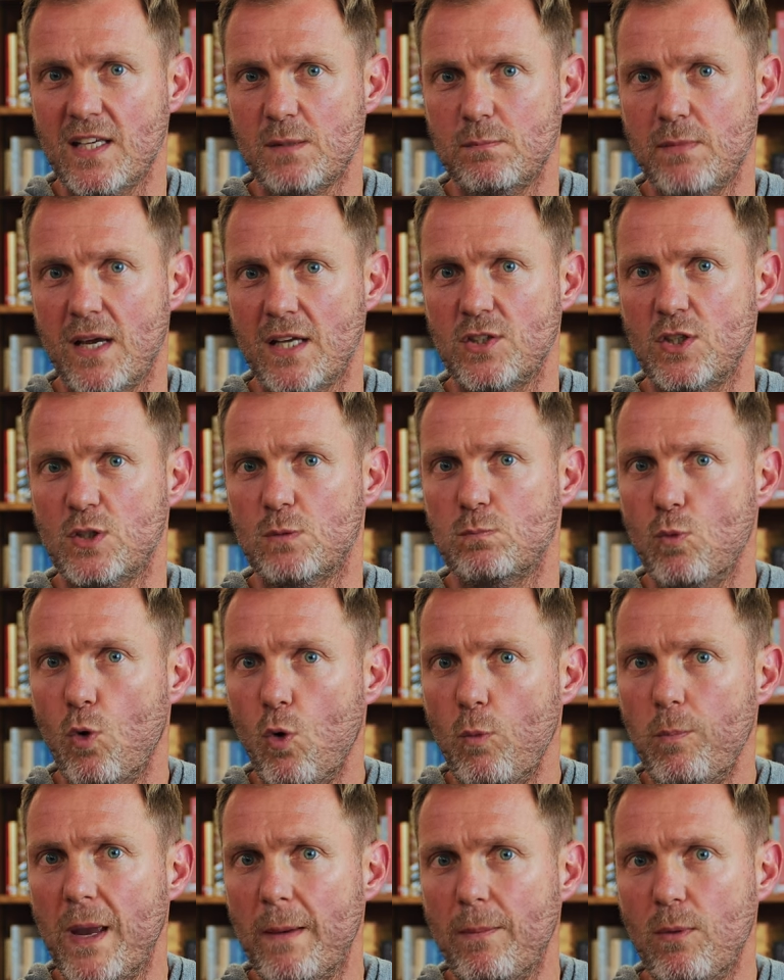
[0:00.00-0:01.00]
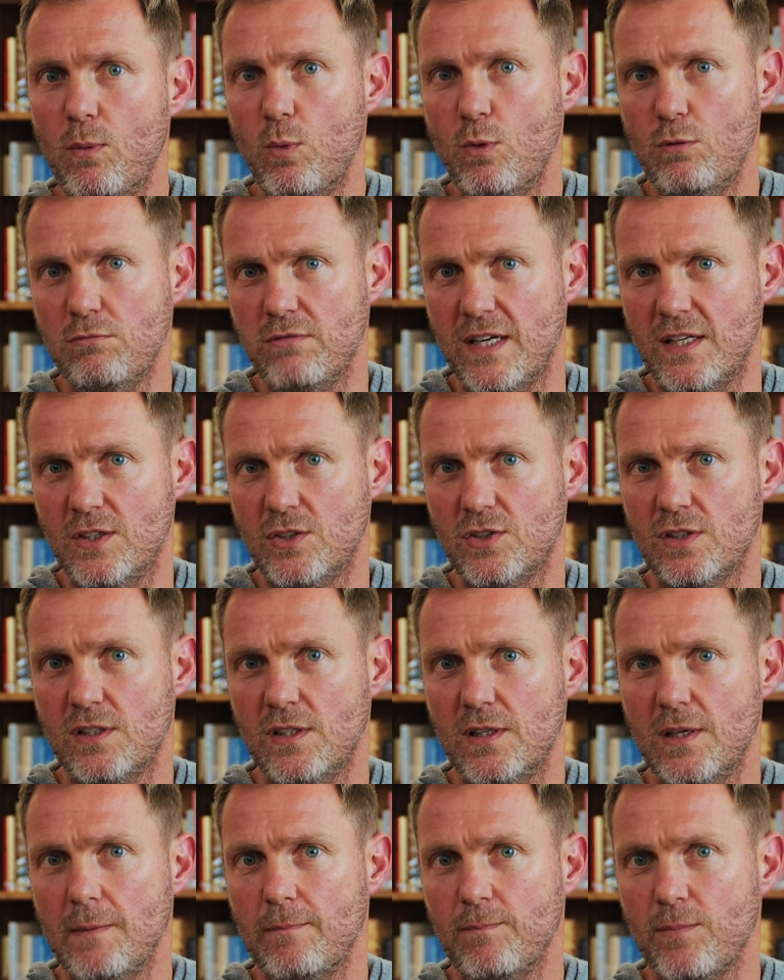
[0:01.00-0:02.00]
this message. More people will reach.
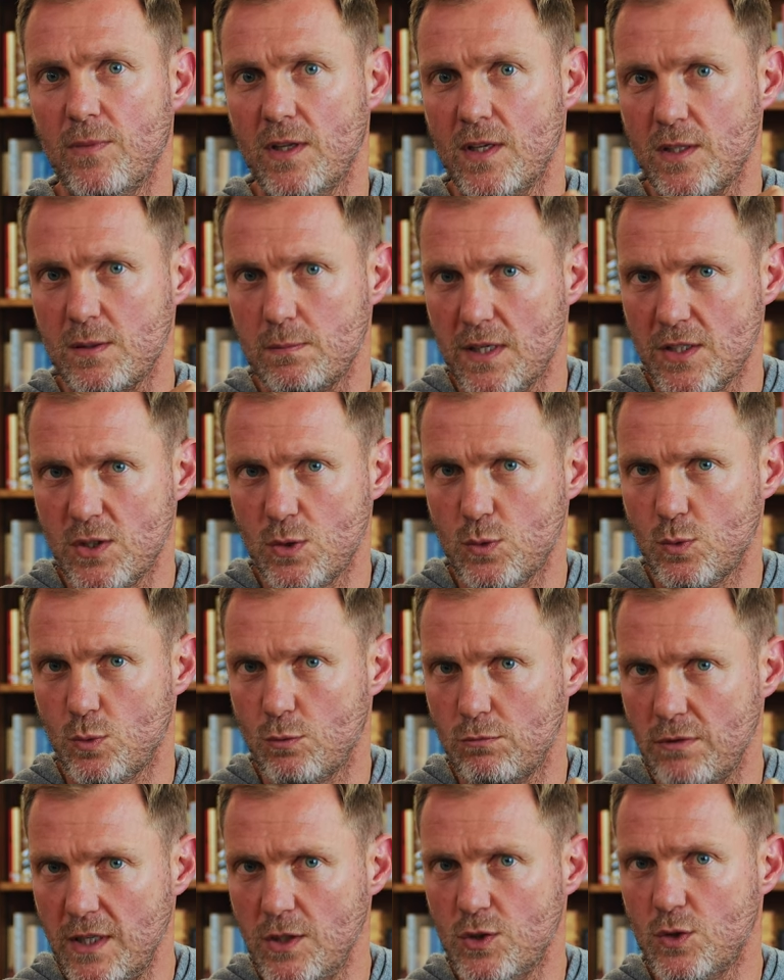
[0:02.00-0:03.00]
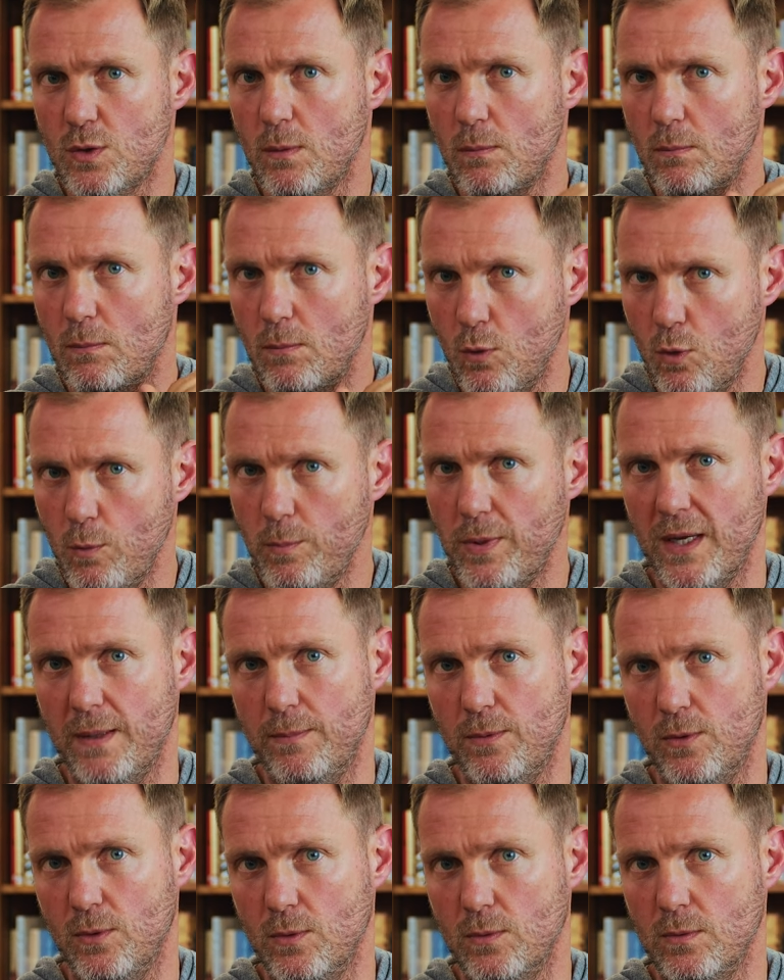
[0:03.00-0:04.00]
This message will reach more
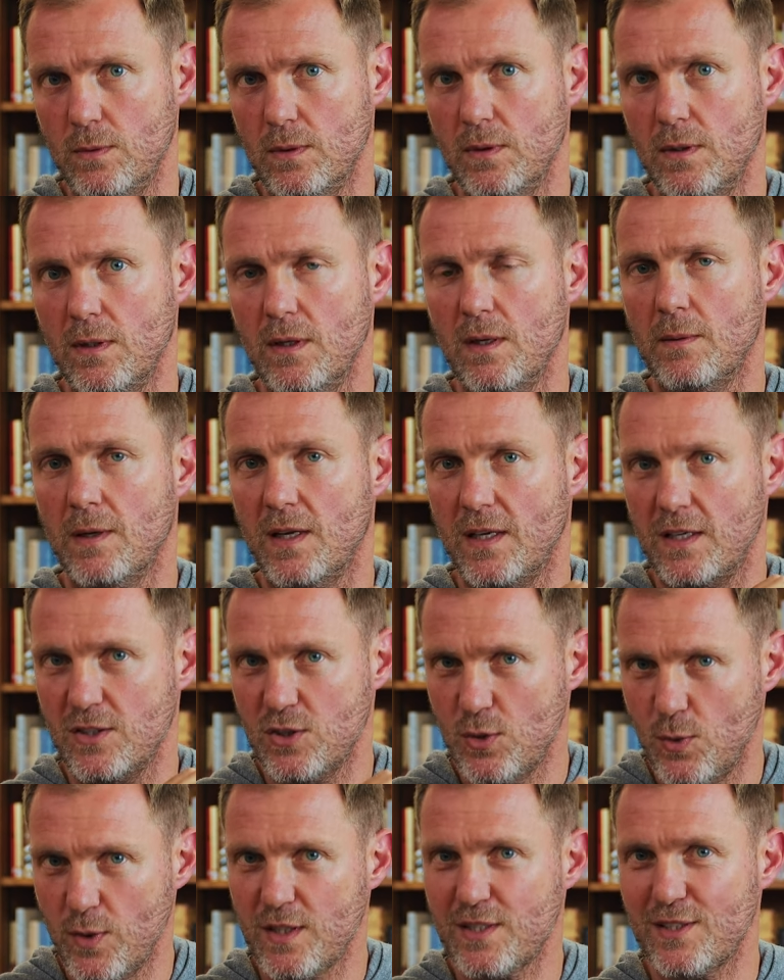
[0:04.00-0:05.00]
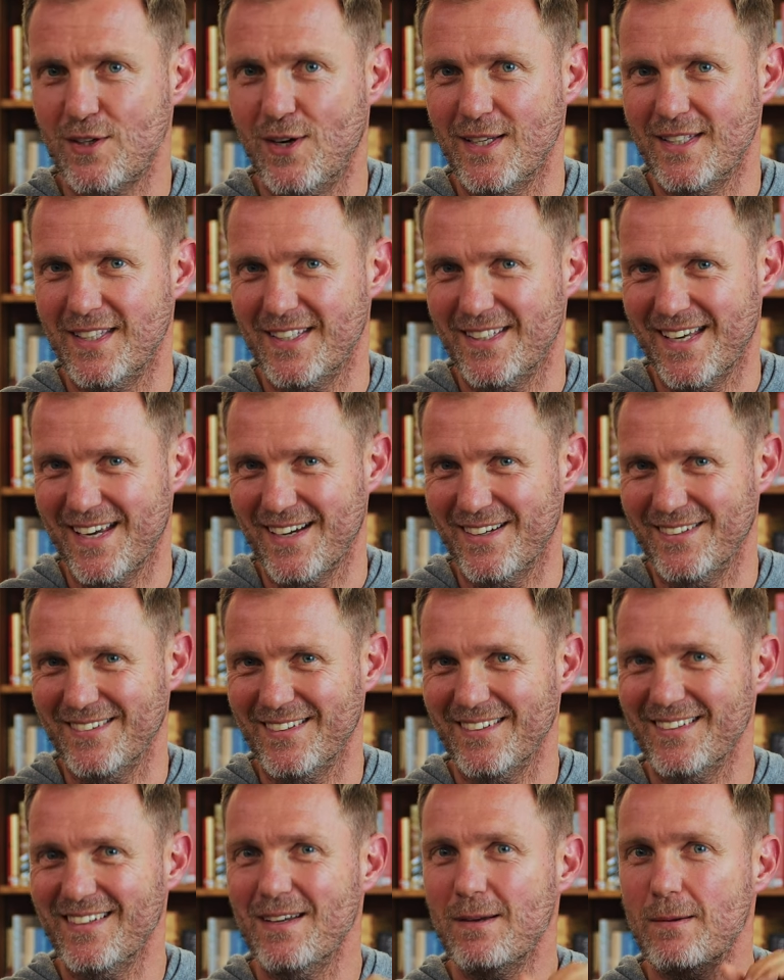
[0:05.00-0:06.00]
people. Getting too excited now.
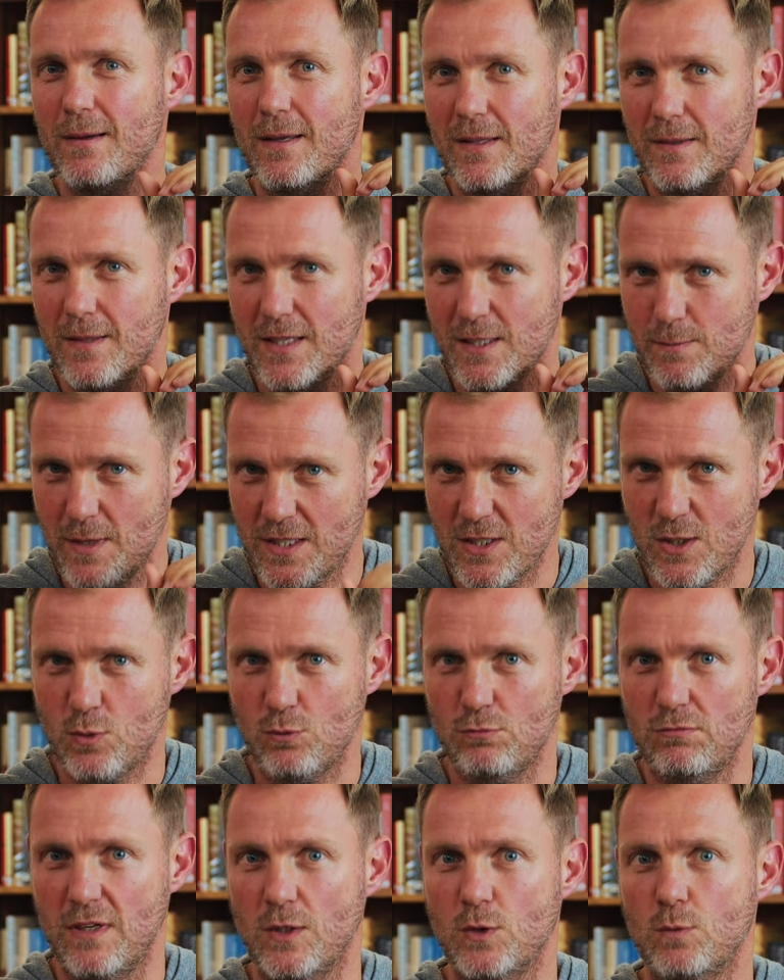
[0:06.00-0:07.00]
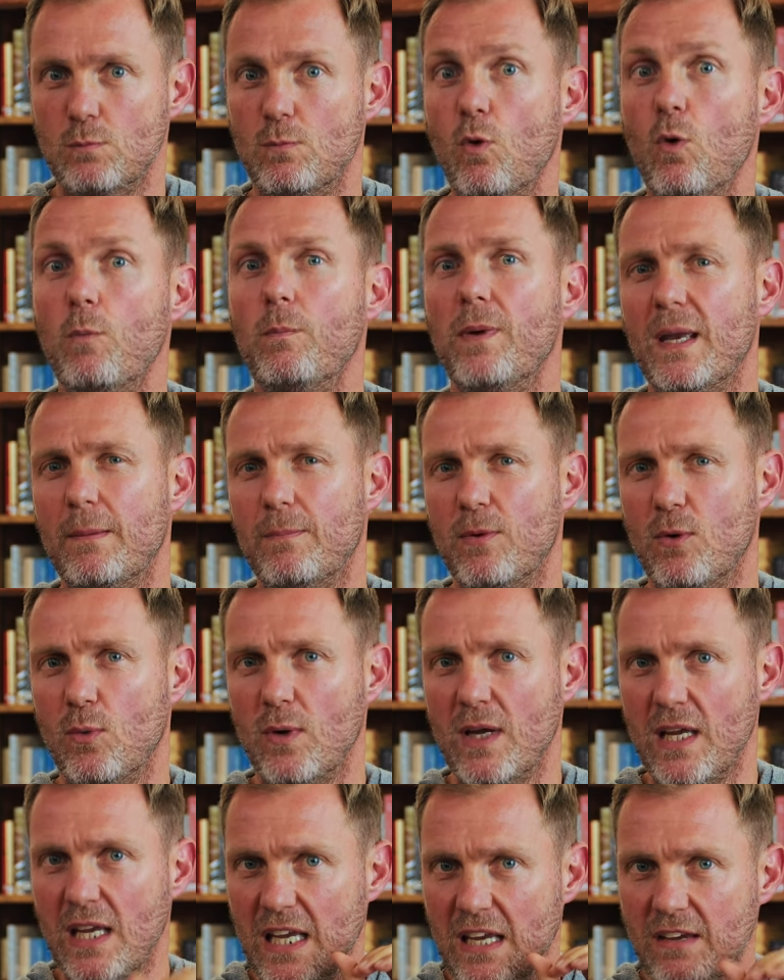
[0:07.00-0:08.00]
This message will reach more people
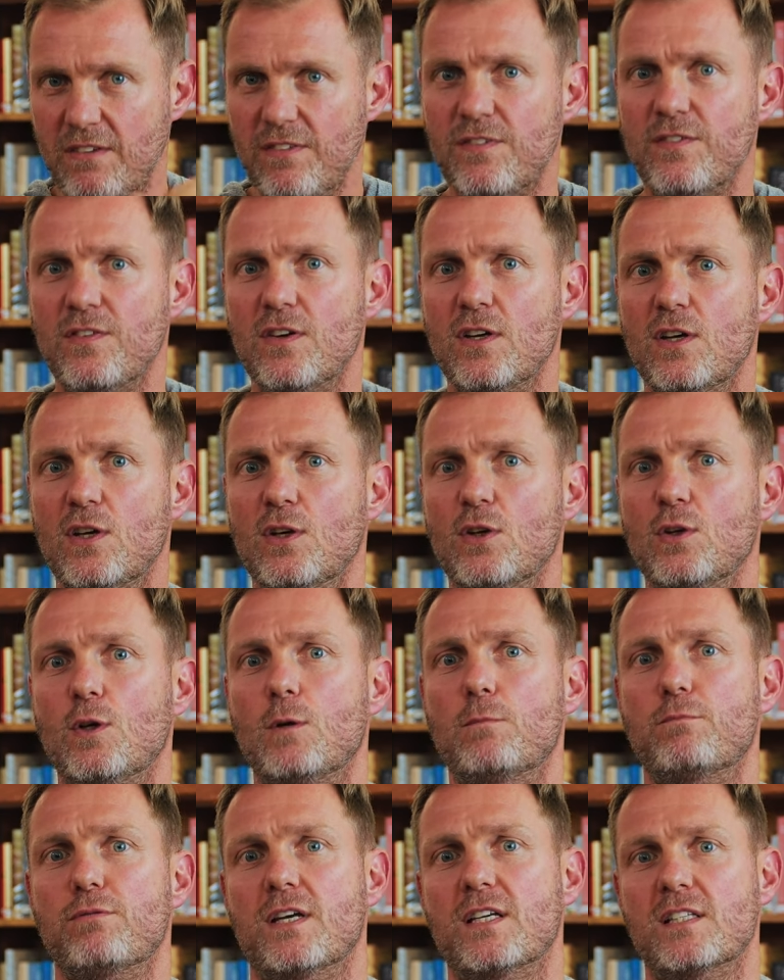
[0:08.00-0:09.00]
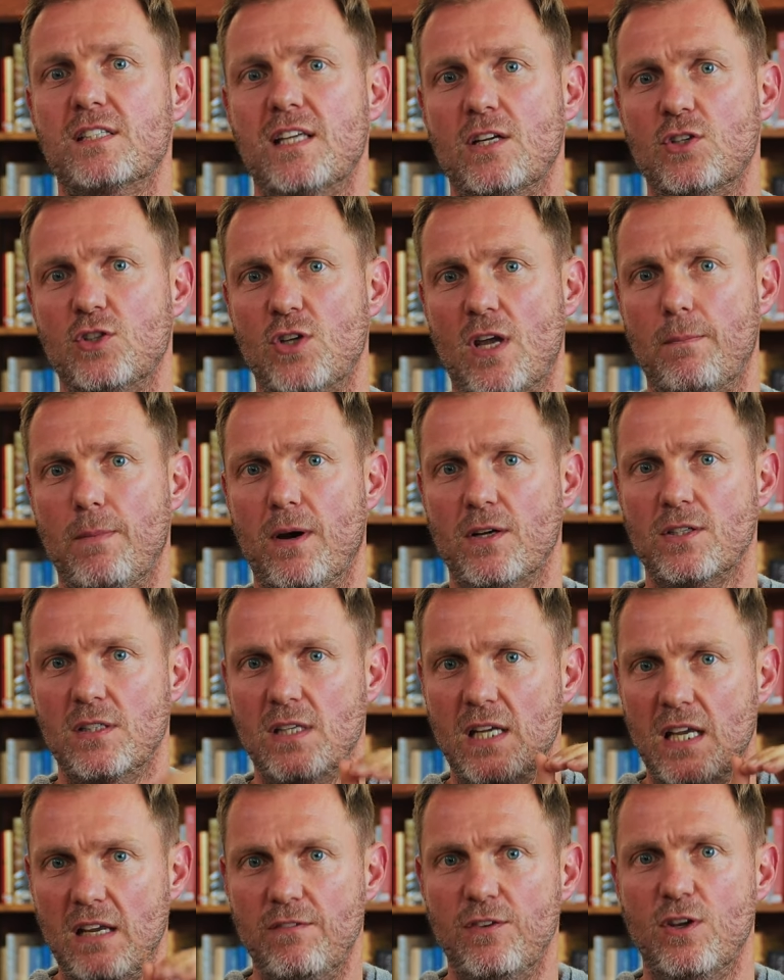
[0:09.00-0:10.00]
if you press that share
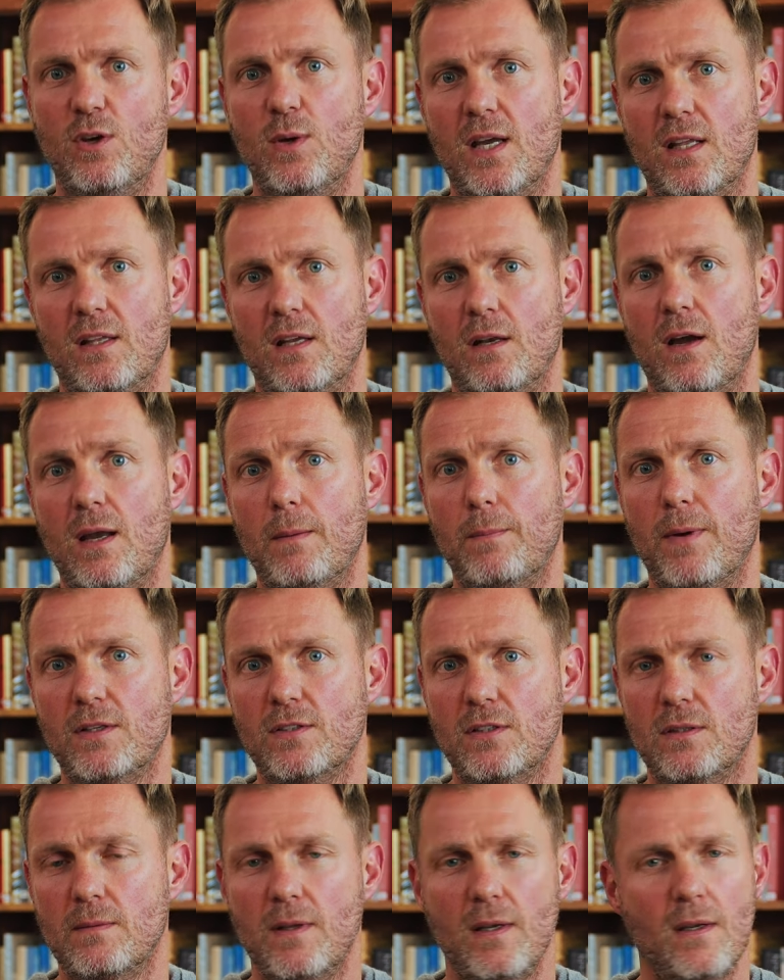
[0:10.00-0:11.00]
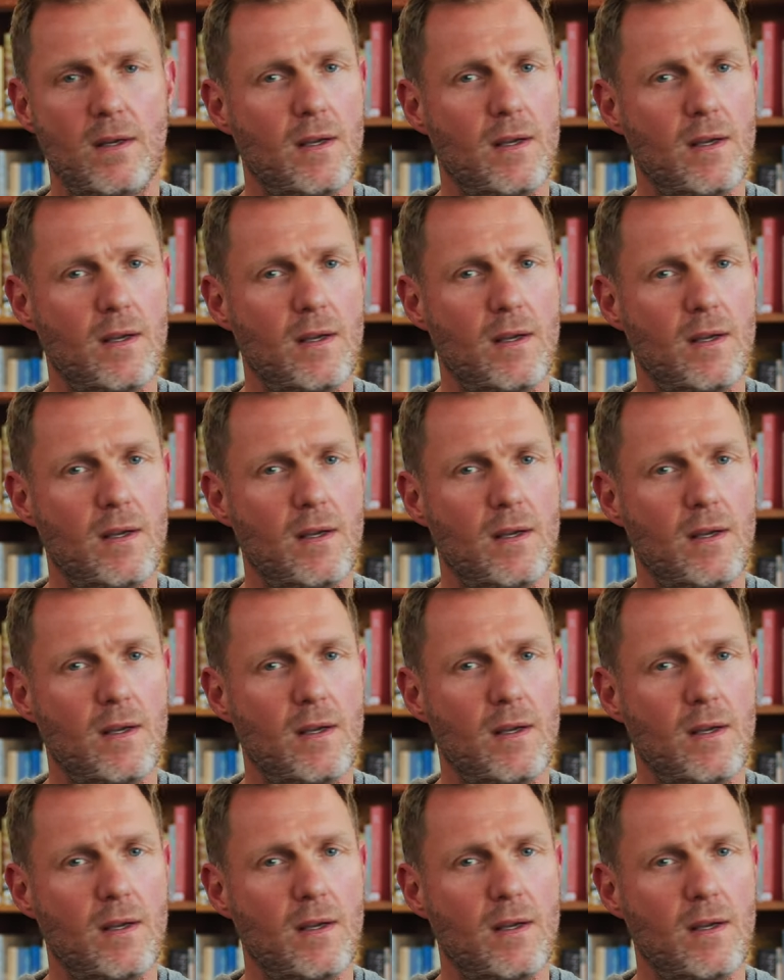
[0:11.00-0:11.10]
button, if you hit the like button.